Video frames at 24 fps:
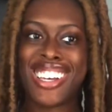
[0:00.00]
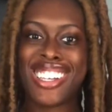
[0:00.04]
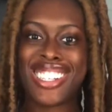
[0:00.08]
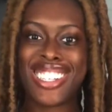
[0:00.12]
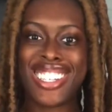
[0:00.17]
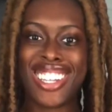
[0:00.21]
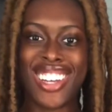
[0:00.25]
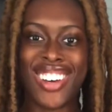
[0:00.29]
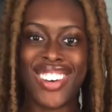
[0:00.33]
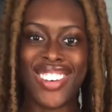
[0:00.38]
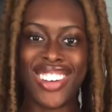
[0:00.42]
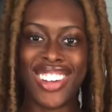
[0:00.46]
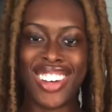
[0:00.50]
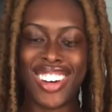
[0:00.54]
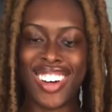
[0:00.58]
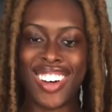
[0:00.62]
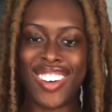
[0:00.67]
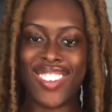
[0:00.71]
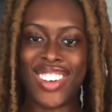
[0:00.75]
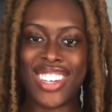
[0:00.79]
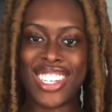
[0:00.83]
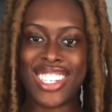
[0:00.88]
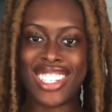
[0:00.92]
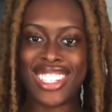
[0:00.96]
slow uh,
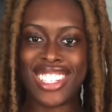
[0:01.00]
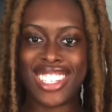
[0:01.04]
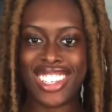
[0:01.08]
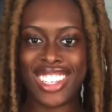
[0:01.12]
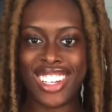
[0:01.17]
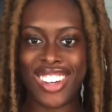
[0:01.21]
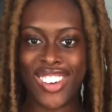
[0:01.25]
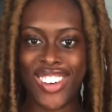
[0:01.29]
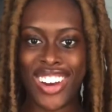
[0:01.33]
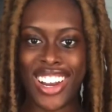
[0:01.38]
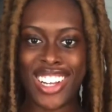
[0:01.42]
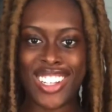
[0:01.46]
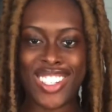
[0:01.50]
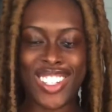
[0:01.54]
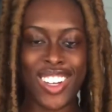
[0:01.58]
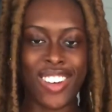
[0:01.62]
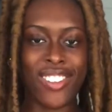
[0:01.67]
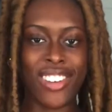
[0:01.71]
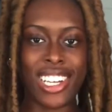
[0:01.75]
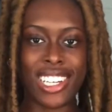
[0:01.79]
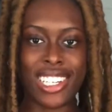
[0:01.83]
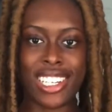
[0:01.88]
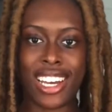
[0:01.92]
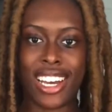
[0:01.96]
when you see the grades
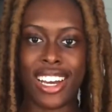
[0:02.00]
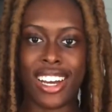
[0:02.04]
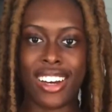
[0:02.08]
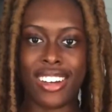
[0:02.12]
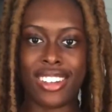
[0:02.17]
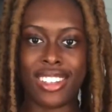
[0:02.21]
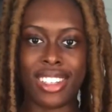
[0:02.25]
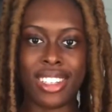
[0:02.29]
going down